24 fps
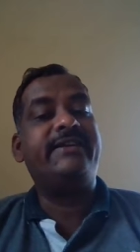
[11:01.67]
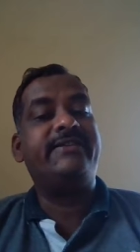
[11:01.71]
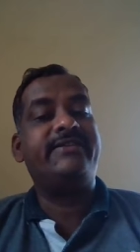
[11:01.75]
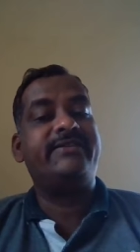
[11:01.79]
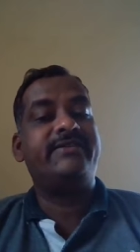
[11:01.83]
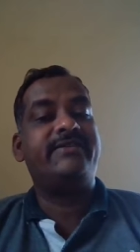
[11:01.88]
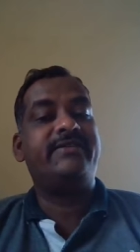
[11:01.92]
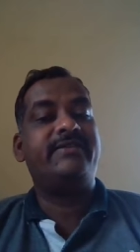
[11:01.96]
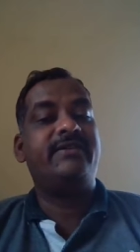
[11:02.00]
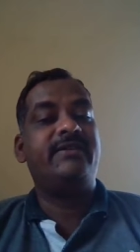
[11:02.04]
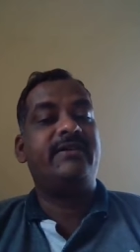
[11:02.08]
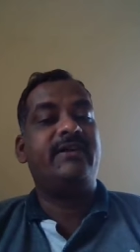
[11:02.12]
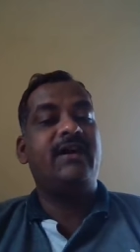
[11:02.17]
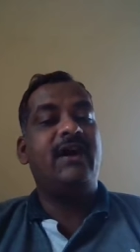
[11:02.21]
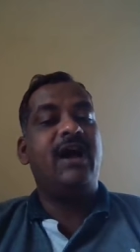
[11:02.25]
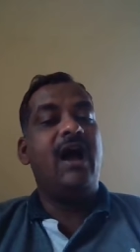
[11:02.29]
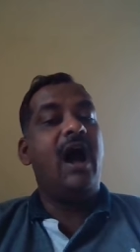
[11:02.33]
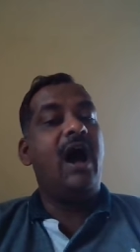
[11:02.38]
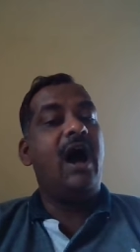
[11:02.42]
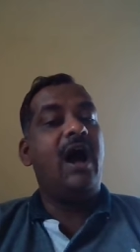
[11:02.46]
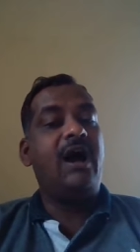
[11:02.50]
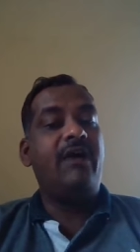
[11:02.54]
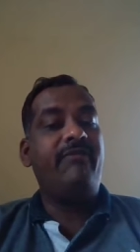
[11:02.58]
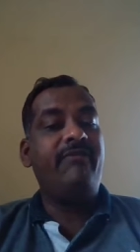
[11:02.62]
it.
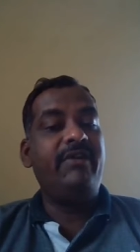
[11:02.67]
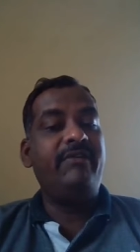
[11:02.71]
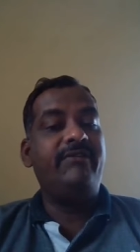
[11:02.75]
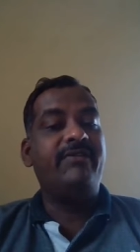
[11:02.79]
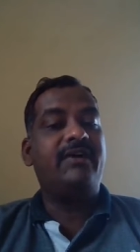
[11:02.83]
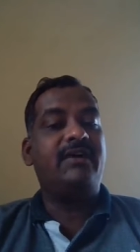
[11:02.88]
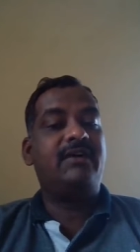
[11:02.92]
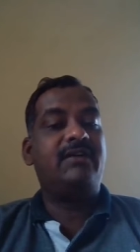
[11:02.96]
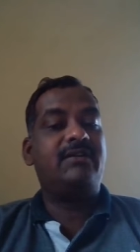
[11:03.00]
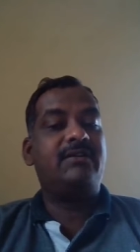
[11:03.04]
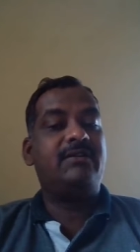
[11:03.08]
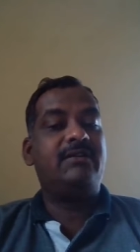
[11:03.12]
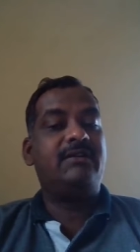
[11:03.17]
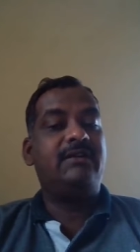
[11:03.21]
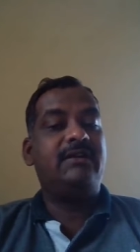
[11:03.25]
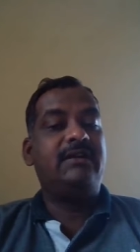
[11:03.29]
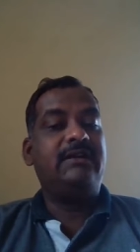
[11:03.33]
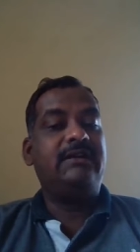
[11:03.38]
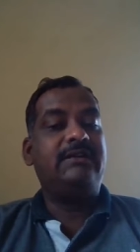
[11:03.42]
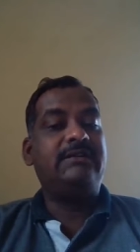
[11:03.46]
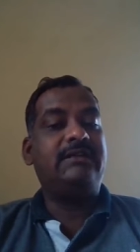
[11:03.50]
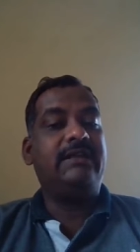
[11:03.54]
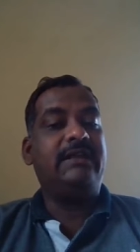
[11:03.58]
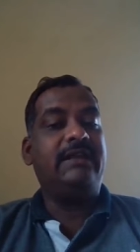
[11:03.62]
However,
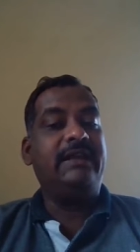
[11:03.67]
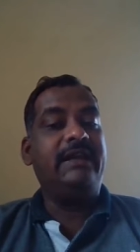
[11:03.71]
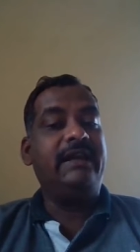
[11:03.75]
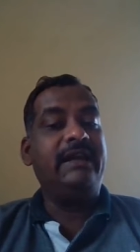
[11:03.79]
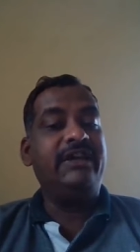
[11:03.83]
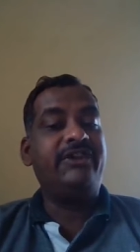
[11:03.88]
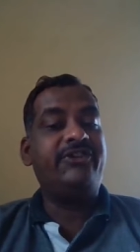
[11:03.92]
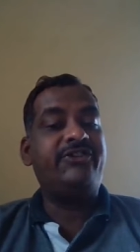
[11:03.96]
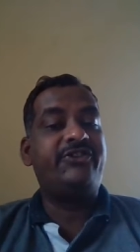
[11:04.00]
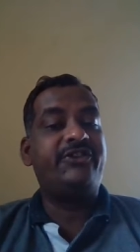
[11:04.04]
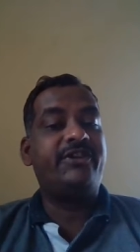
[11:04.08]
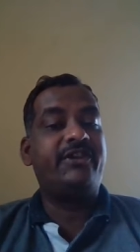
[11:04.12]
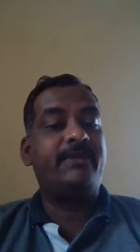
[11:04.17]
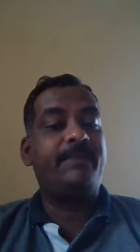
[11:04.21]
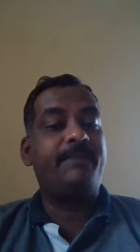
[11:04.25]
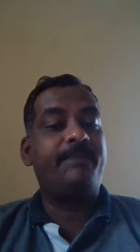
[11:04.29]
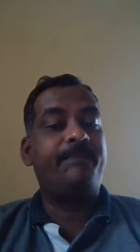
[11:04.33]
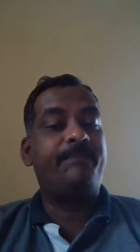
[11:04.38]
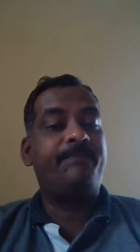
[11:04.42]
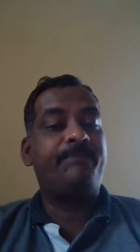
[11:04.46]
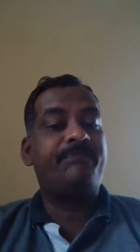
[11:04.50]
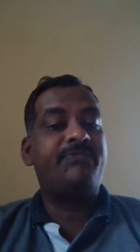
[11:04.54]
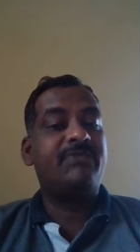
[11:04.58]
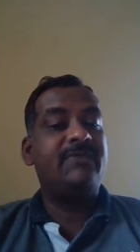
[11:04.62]
the
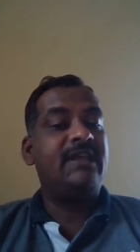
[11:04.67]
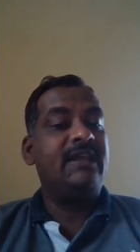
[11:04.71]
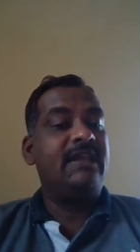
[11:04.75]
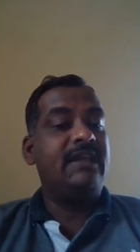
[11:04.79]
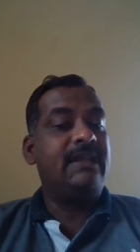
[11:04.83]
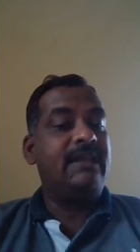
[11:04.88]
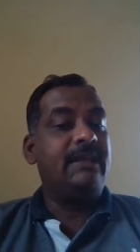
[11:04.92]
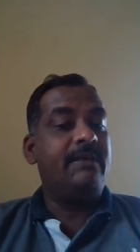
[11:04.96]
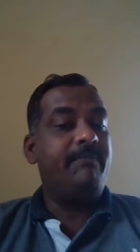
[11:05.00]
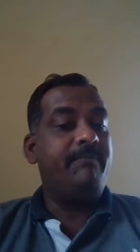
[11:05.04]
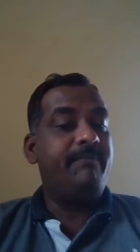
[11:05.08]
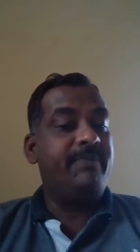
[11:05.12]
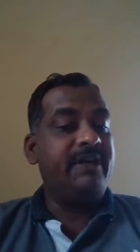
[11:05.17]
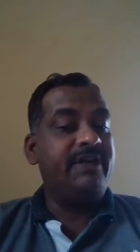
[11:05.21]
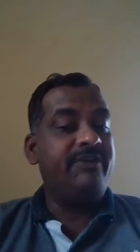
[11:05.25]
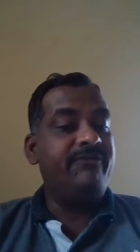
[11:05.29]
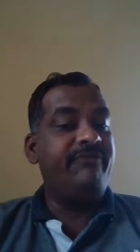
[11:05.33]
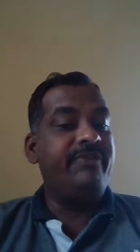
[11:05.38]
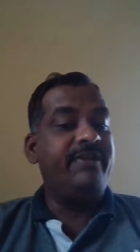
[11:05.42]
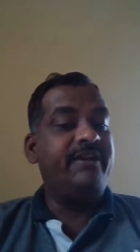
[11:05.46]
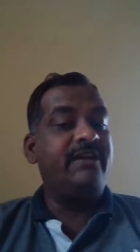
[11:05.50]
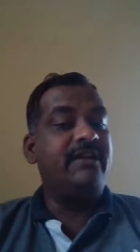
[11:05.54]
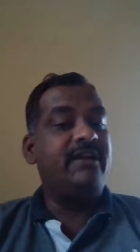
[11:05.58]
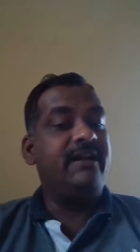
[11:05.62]
relation
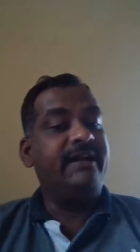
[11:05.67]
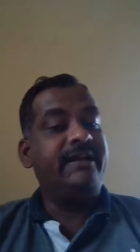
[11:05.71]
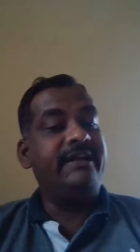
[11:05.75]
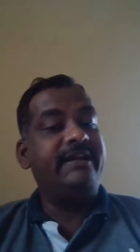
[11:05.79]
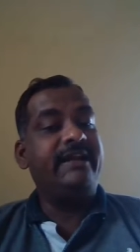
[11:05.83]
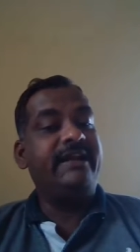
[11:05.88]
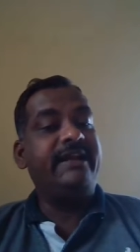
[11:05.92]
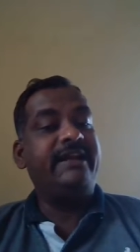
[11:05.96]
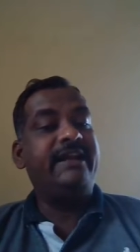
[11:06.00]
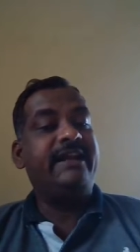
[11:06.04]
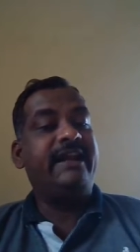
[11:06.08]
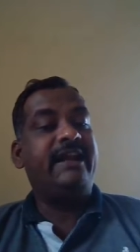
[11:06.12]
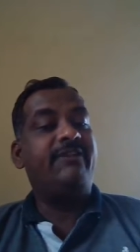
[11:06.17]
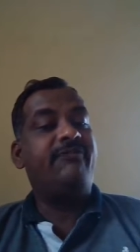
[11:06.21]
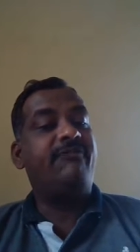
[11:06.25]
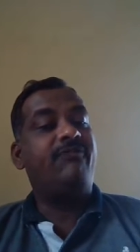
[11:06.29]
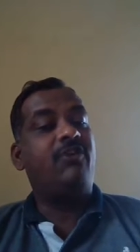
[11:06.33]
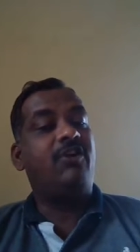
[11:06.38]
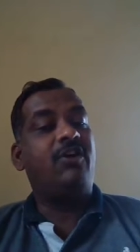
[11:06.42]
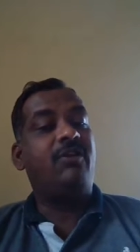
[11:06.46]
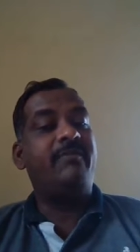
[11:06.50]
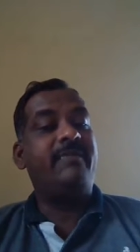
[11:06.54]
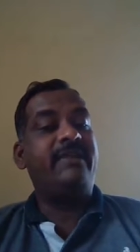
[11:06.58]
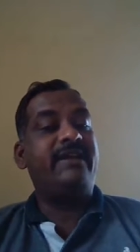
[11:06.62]
between content and
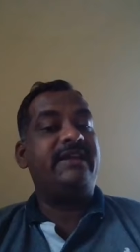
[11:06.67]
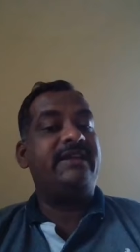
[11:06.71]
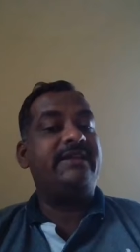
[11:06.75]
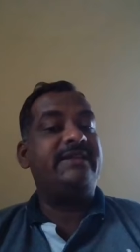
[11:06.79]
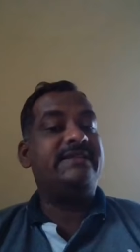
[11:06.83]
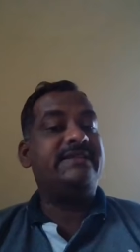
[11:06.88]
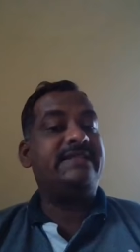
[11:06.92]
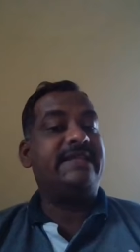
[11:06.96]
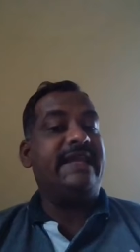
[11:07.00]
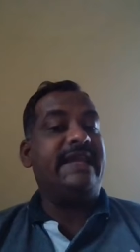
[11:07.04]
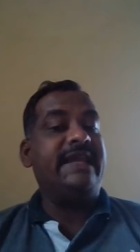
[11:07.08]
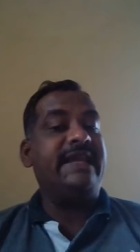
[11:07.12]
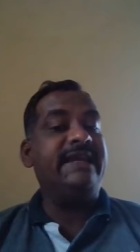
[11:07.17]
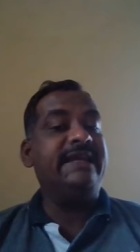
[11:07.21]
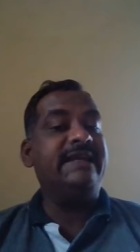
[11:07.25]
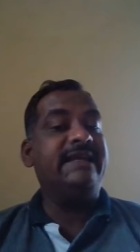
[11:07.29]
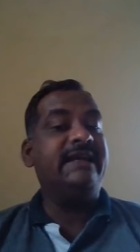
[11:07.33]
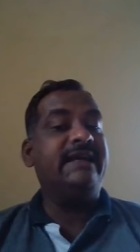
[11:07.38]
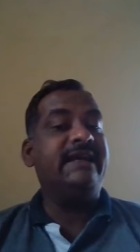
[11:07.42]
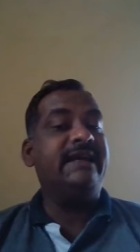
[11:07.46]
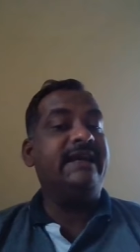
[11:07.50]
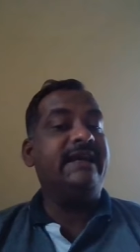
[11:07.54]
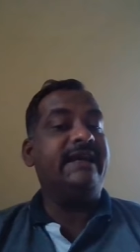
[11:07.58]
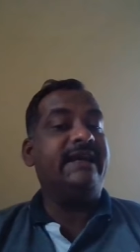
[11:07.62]
form is
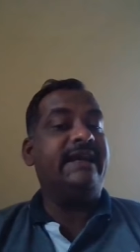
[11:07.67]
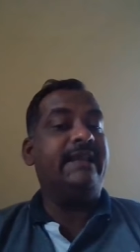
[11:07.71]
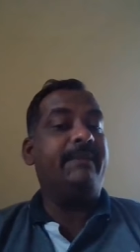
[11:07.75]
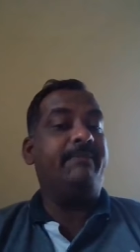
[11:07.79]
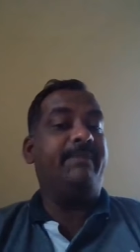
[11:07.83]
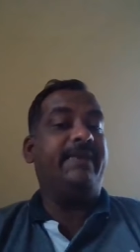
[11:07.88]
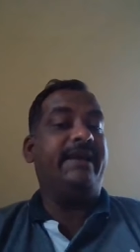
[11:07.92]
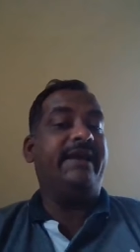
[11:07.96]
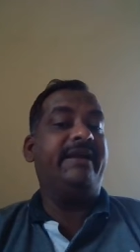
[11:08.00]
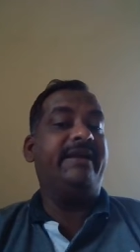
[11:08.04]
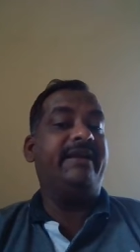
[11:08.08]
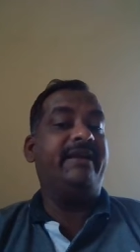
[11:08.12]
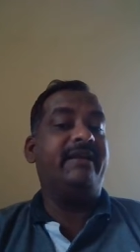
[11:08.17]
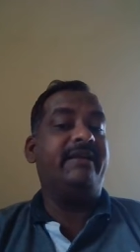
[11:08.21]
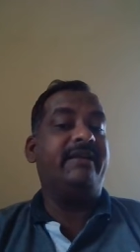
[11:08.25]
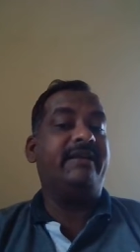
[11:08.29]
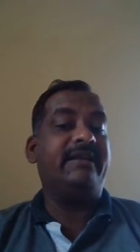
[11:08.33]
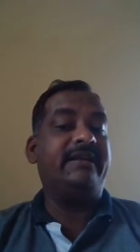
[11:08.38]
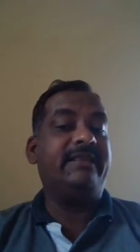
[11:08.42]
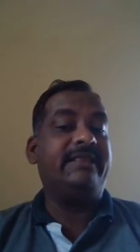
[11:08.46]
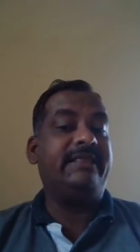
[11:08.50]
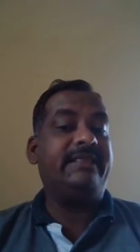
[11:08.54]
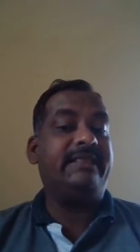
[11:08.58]
interdependent.